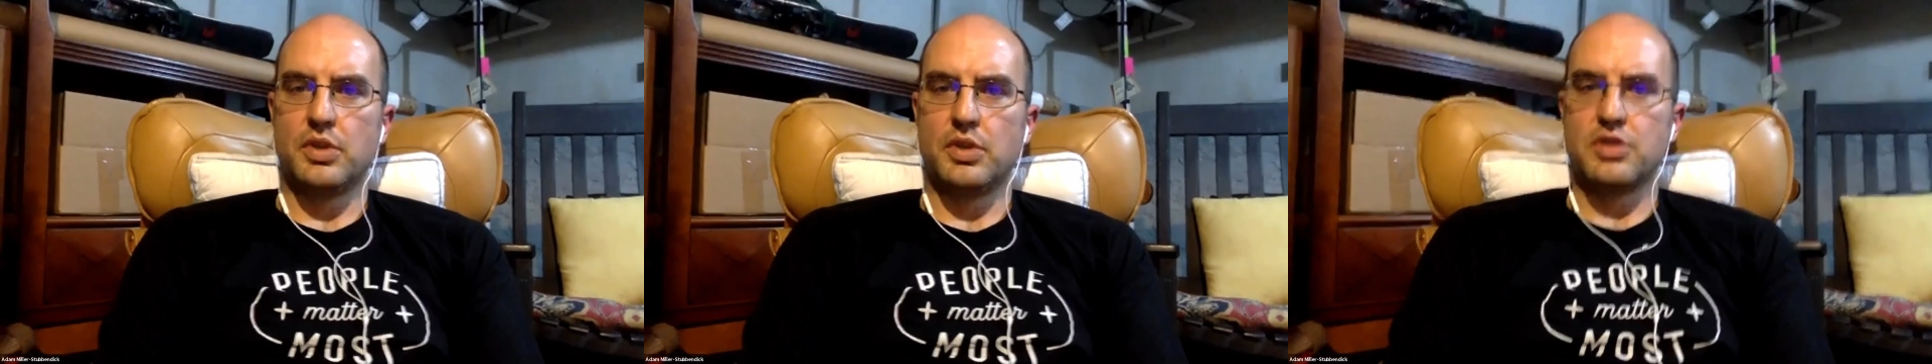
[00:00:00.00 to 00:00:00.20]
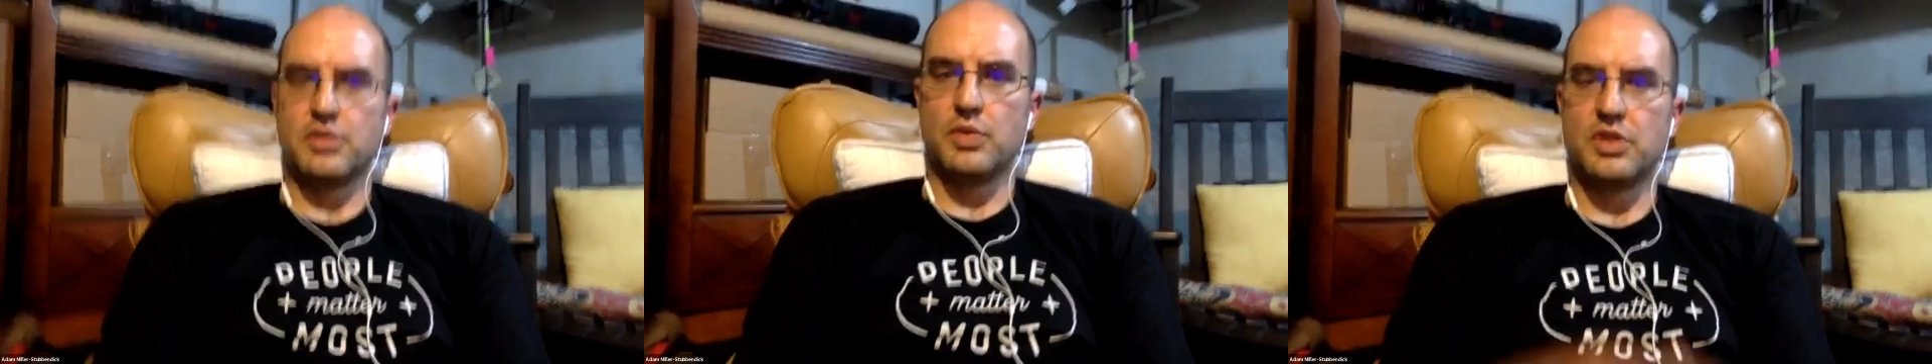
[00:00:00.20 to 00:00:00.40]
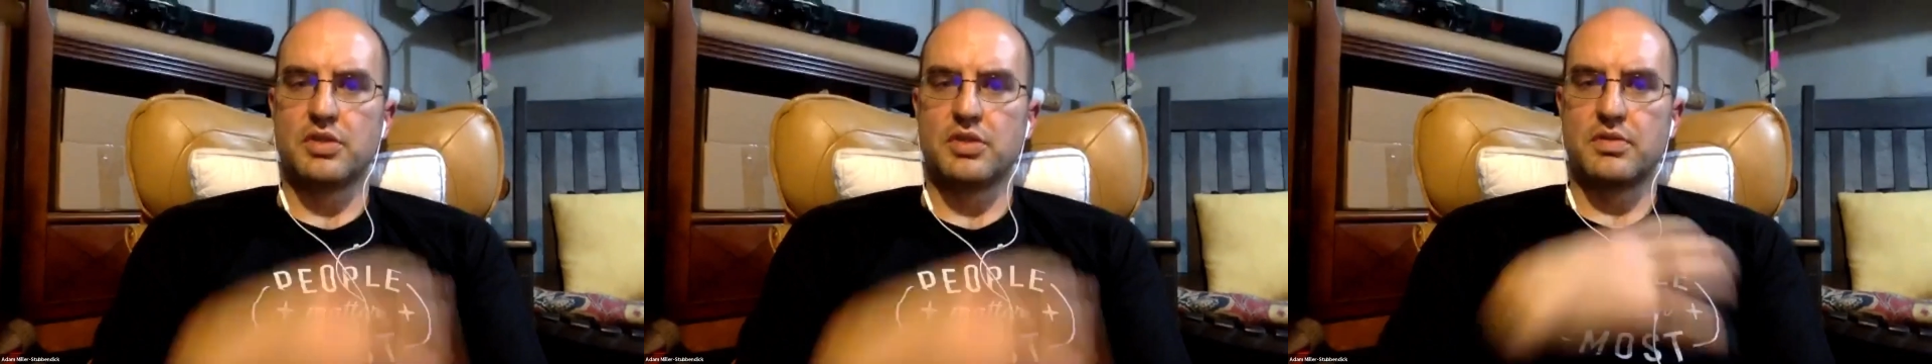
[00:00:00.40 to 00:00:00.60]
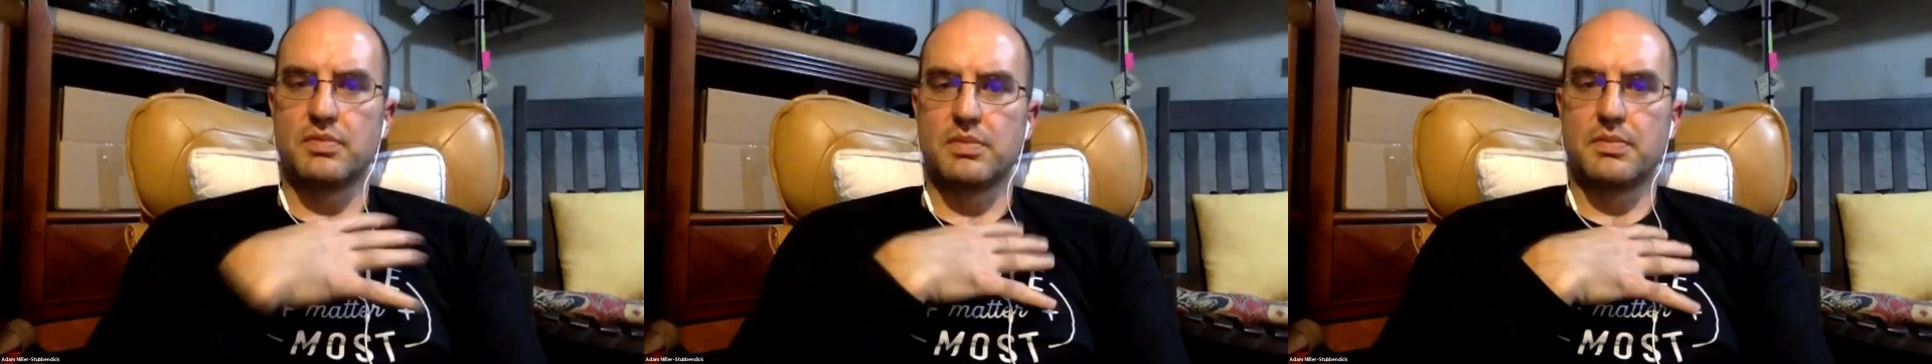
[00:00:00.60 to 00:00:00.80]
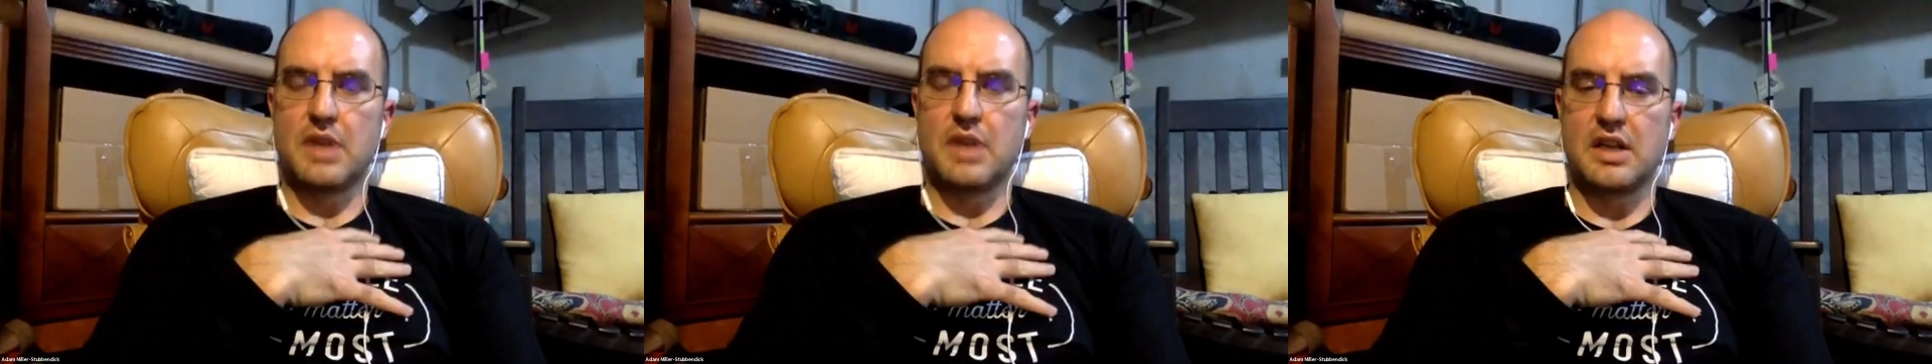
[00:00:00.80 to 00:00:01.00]
which
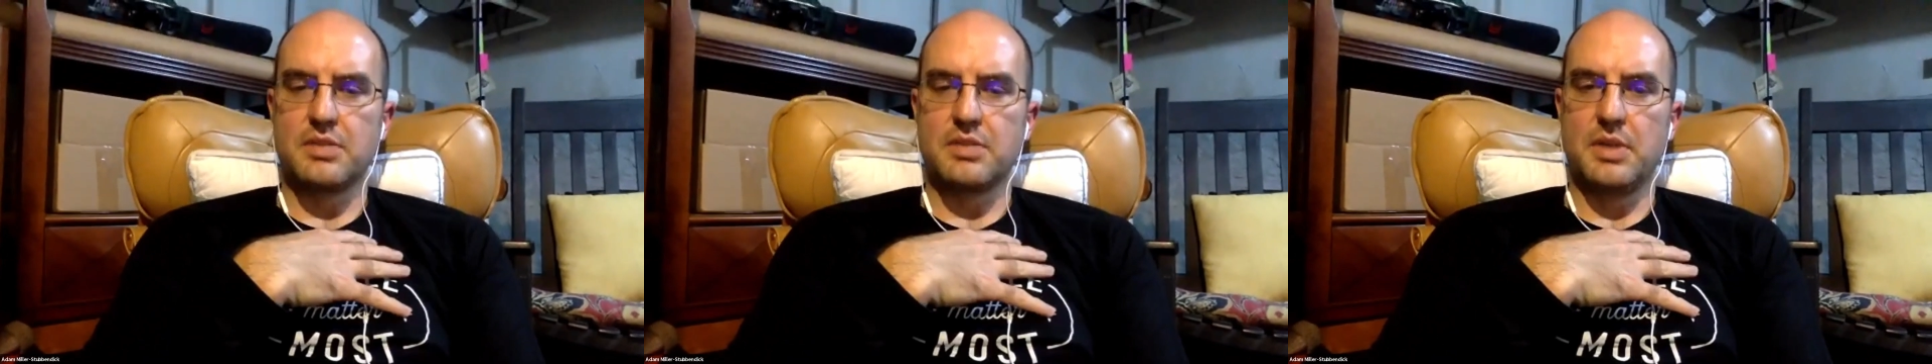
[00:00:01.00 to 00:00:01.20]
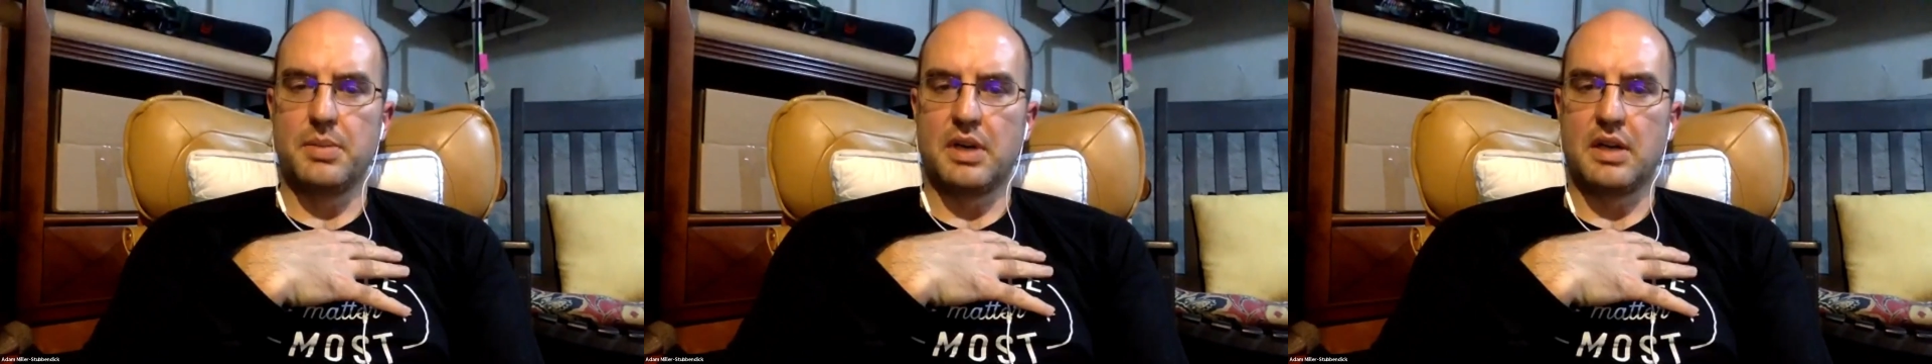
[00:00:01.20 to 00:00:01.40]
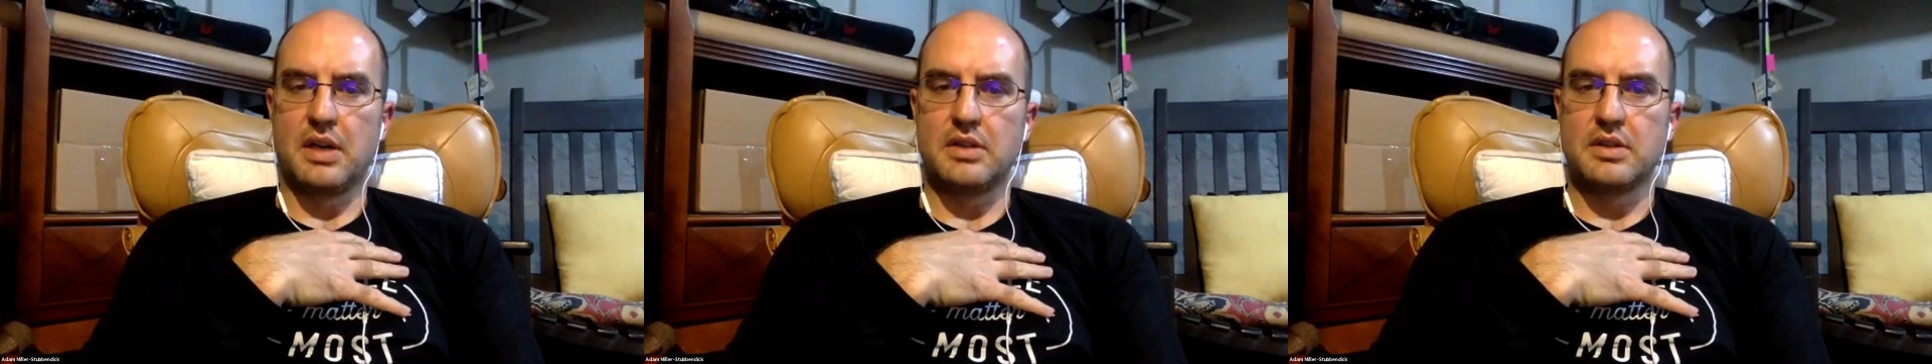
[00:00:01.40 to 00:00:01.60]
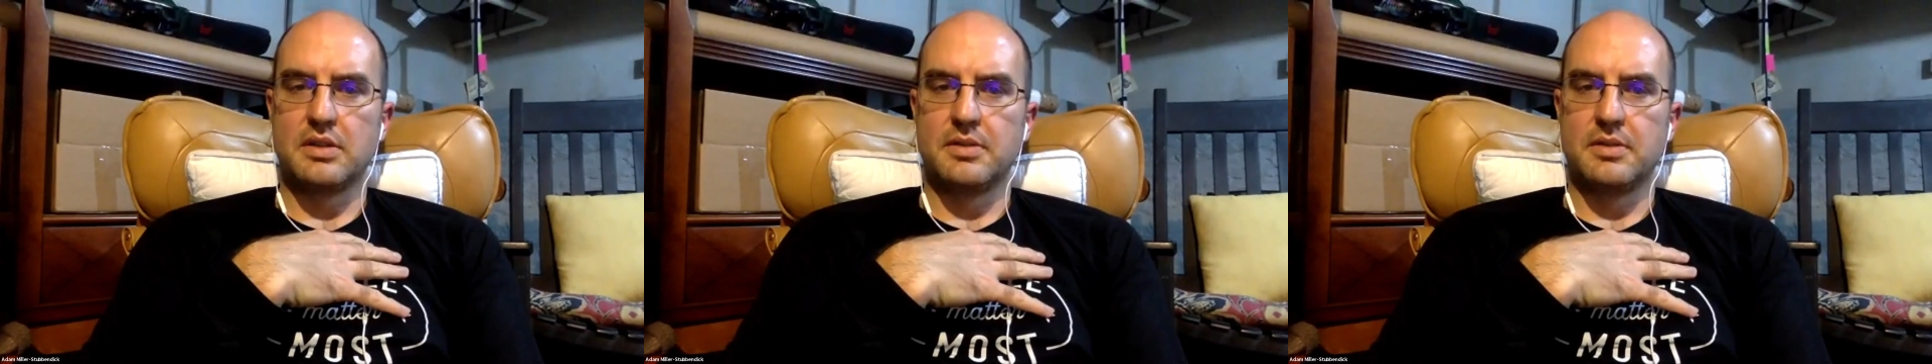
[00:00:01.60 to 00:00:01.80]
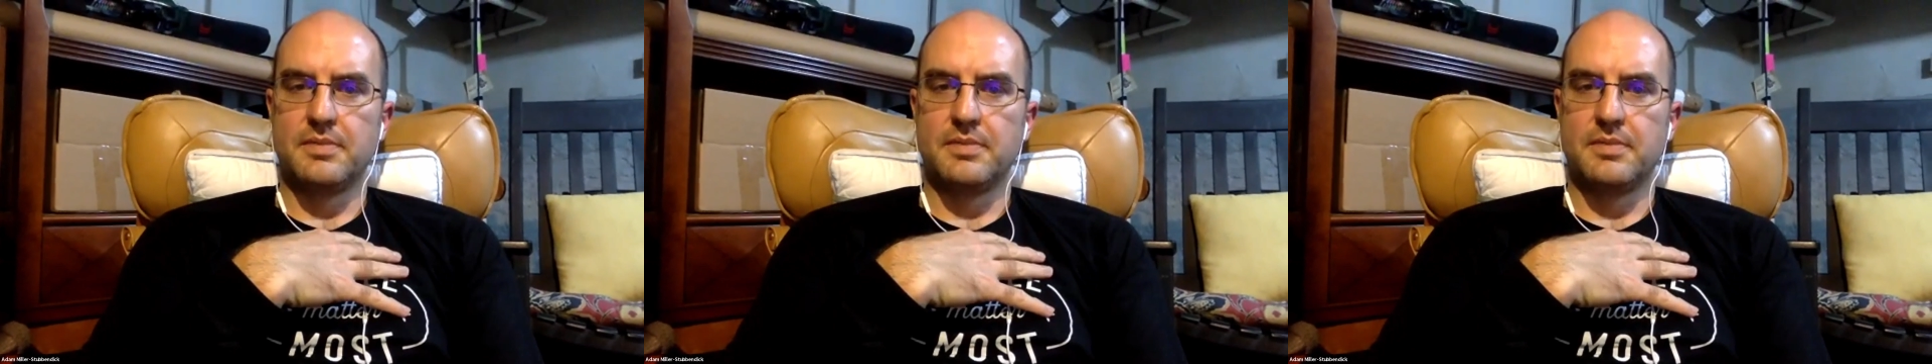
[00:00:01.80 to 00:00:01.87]
caused me pause,